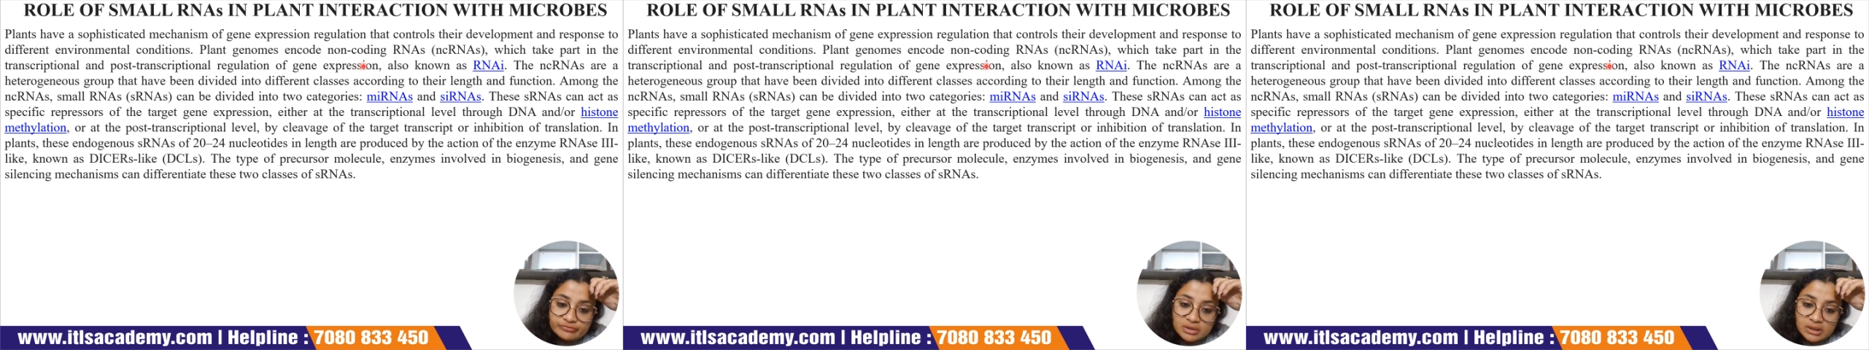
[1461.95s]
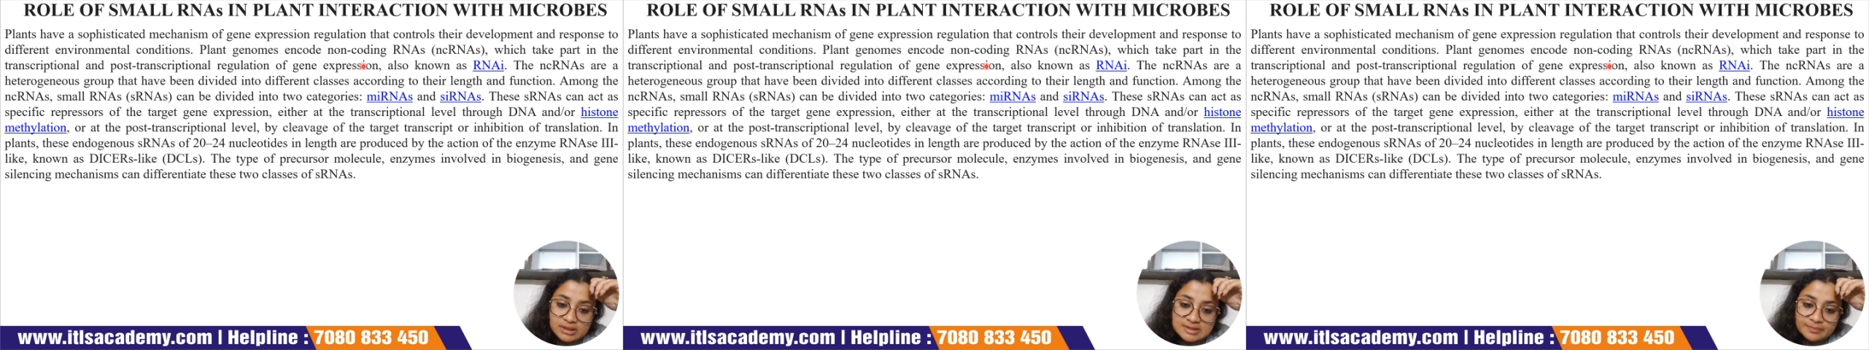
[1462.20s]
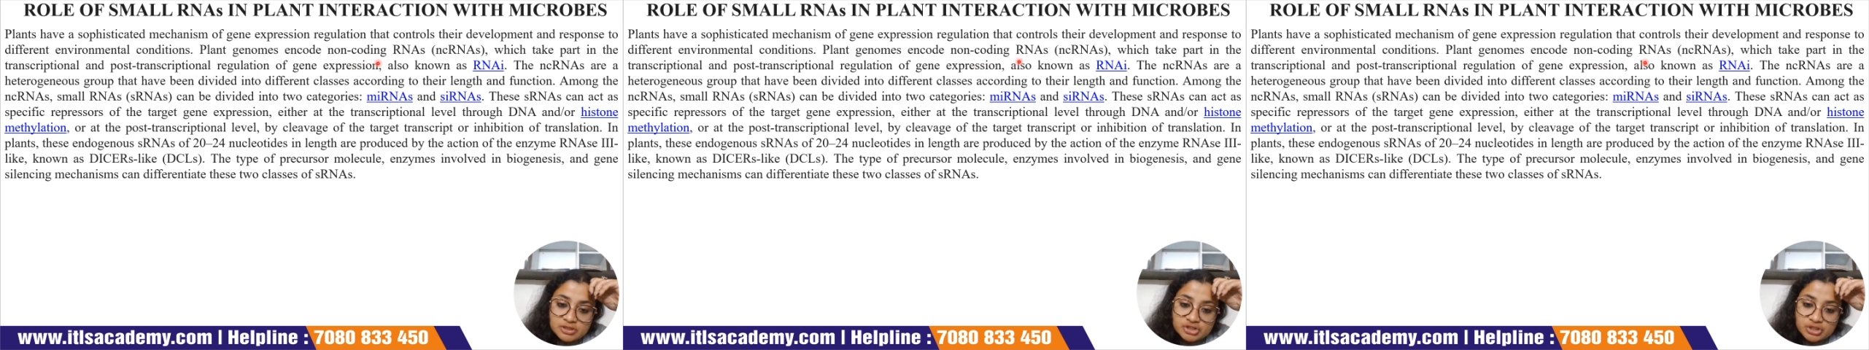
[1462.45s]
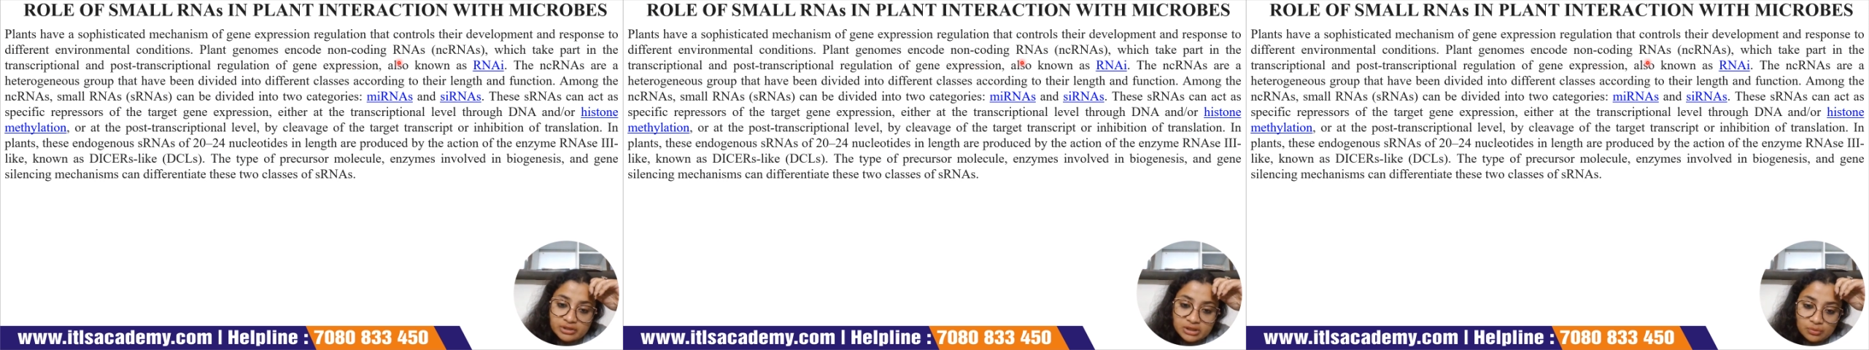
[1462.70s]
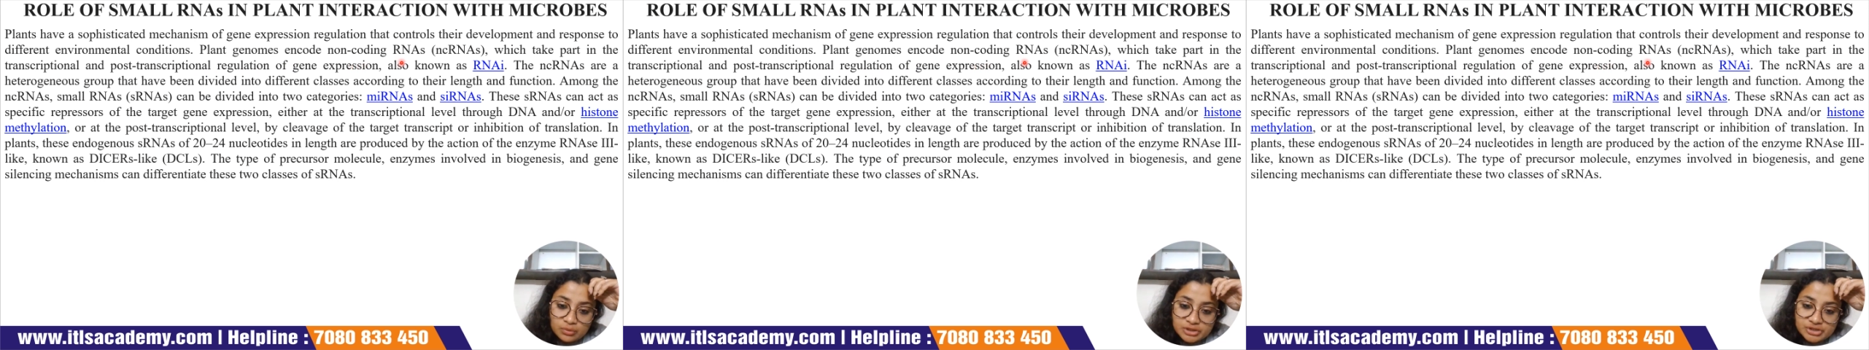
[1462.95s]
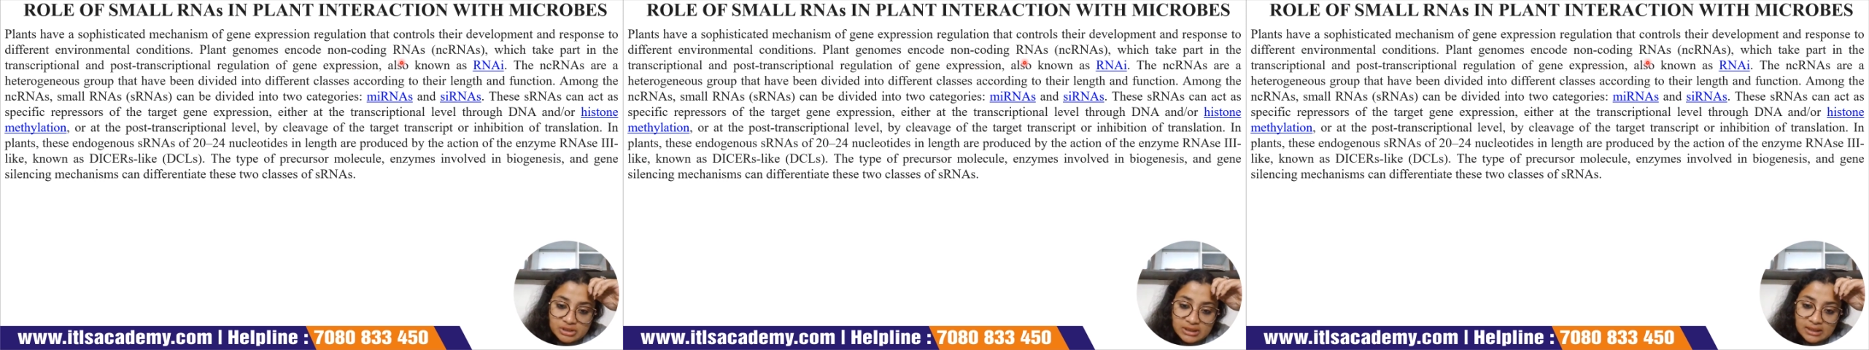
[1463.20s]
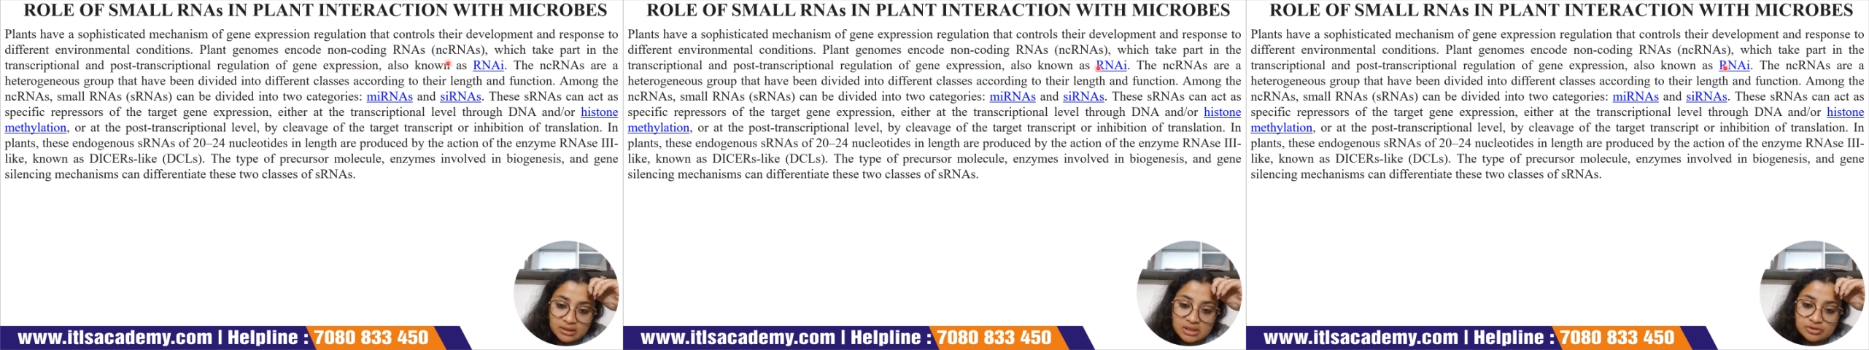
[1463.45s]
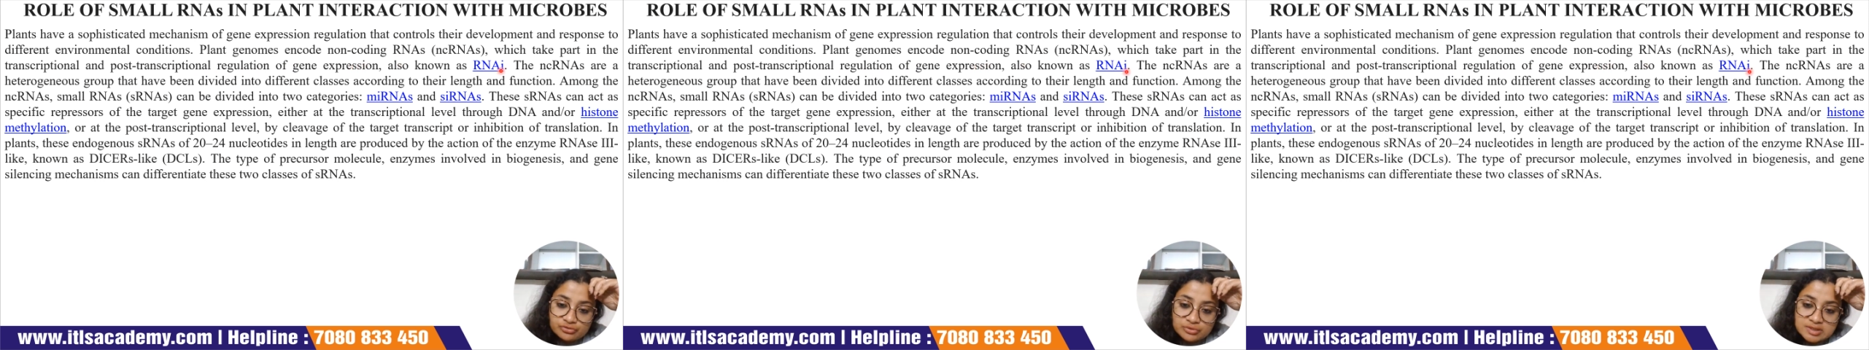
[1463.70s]
expression regulation that
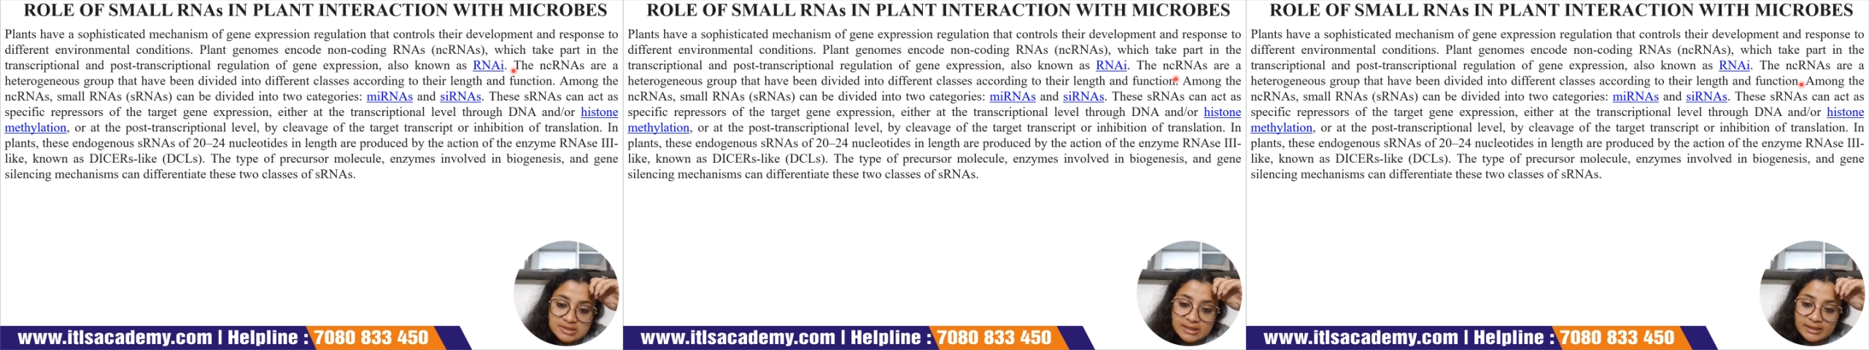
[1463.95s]
controls their